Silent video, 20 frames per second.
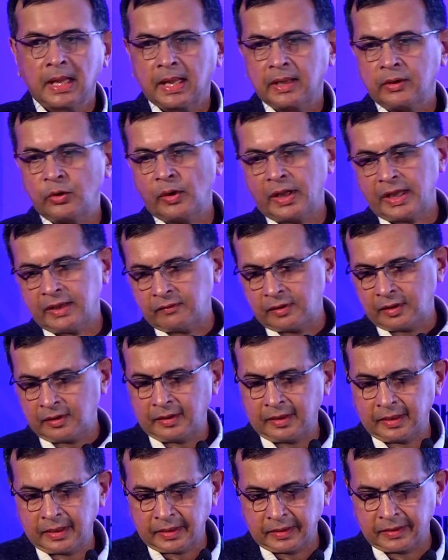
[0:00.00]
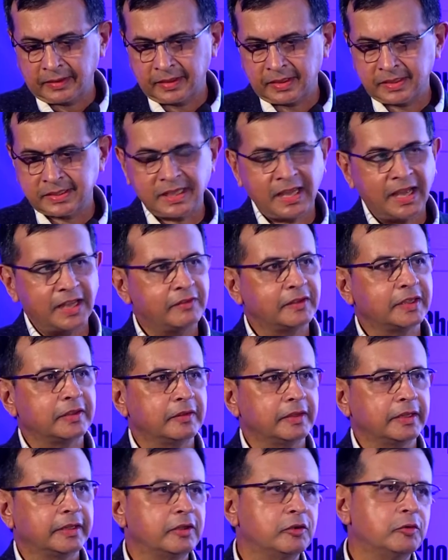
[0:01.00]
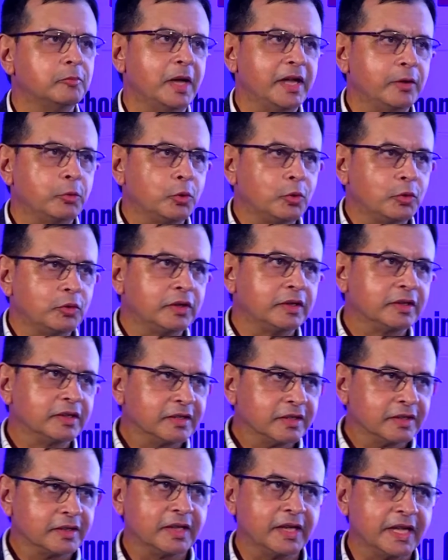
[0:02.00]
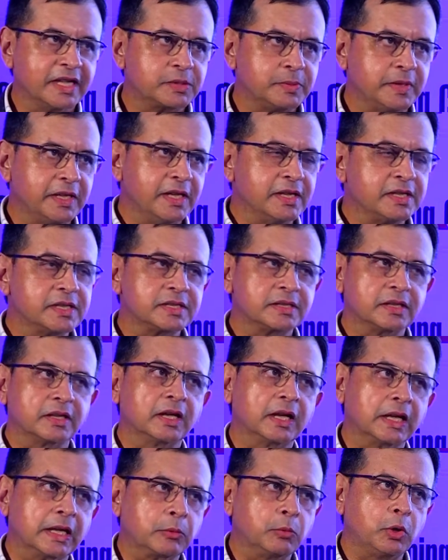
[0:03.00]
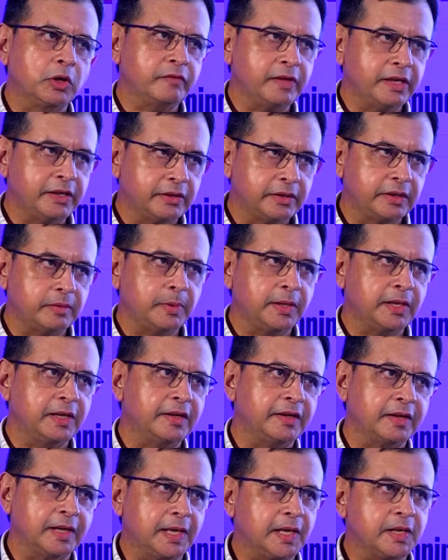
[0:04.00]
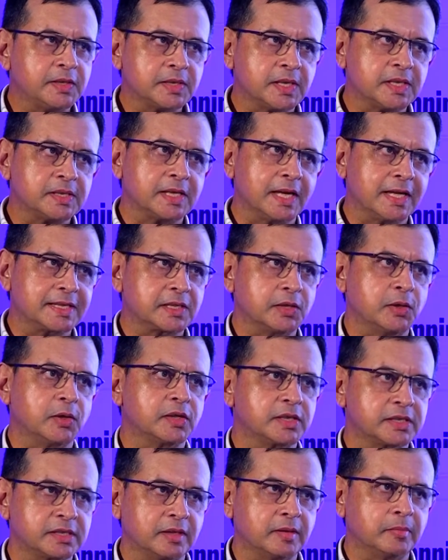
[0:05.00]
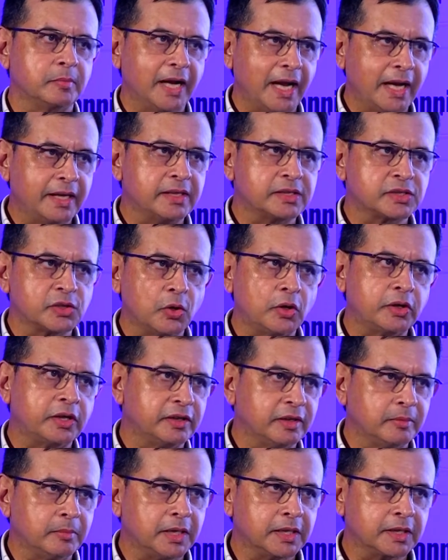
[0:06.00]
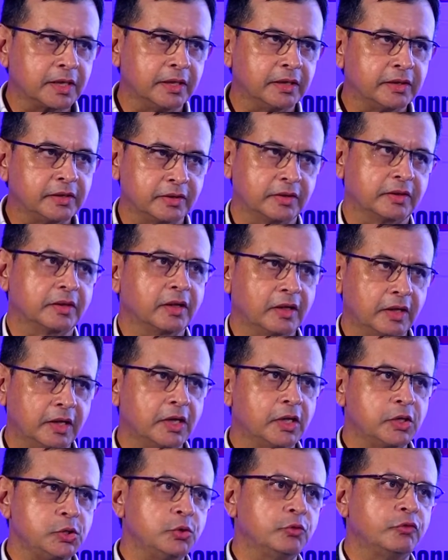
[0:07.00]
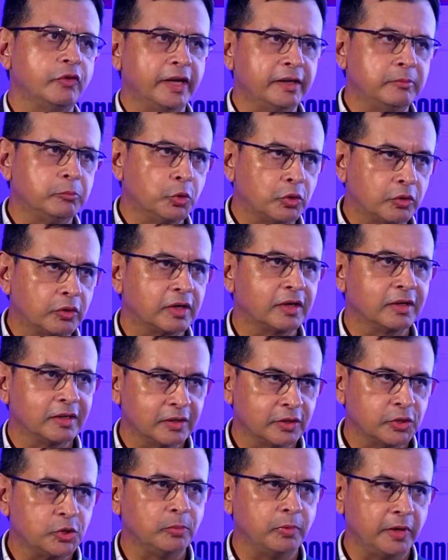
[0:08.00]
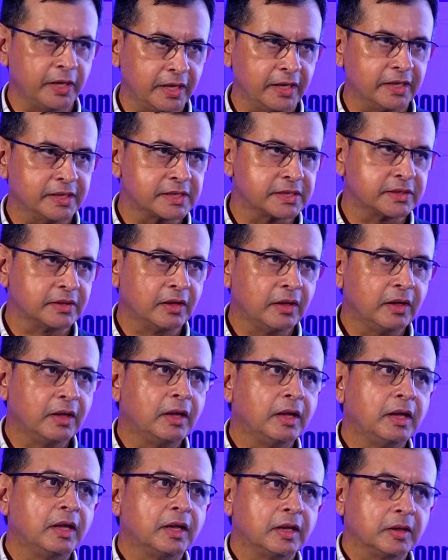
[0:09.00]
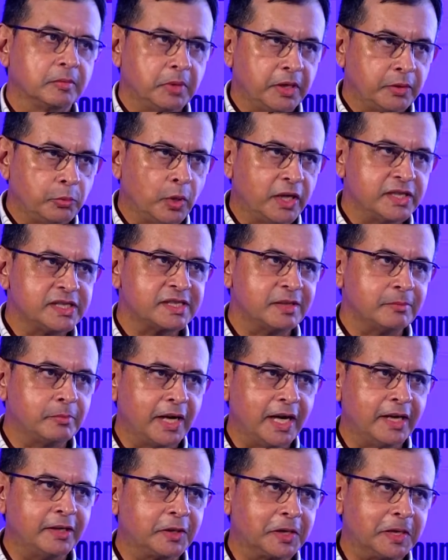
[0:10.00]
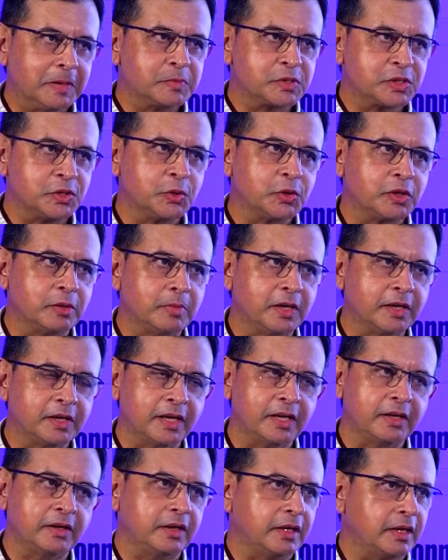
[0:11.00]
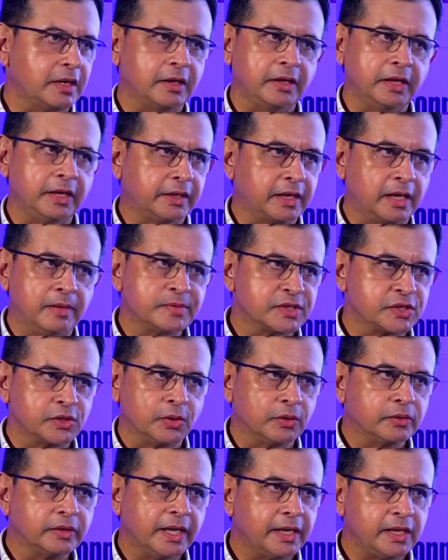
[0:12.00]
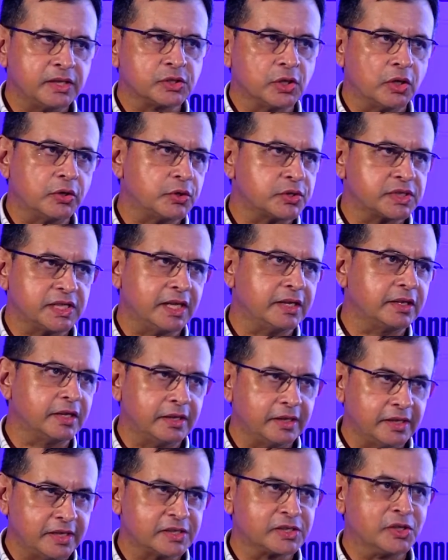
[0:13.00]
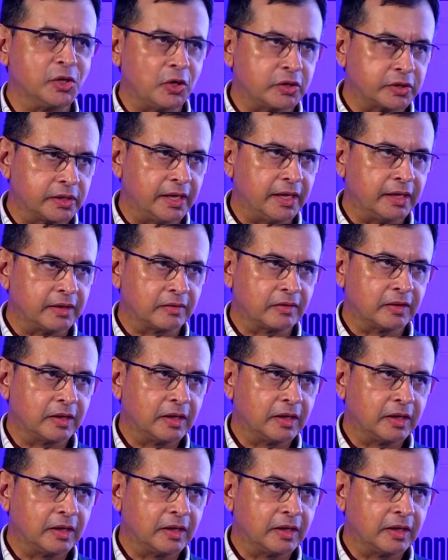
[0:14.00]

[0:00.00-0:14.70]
No, I will, see, I will give my own experience. What we typically realize is as long as the brand is not in the market, you find more duplicates. But once the brand comes into the market, it comes down. That is not to say that it is not there.